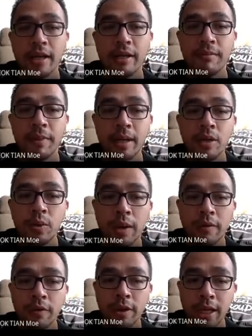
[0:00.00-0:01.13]
But you have
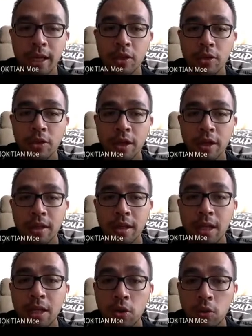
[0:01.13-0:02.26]
to think,
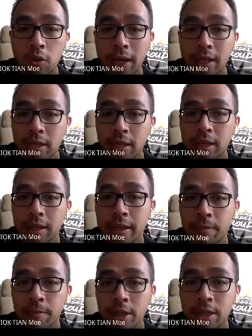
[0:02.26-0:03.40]
T2 actually the
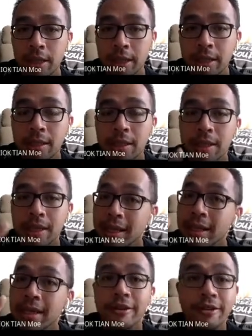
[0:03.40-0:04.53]
temperature is
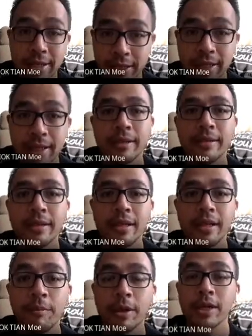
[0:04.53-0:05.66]
increasing
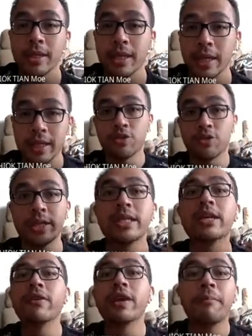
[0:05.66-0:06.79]
because it is
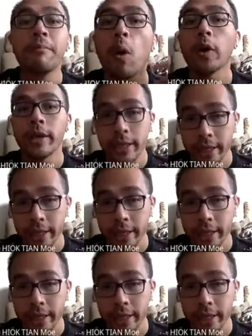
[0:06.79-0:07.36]
receiving more heat.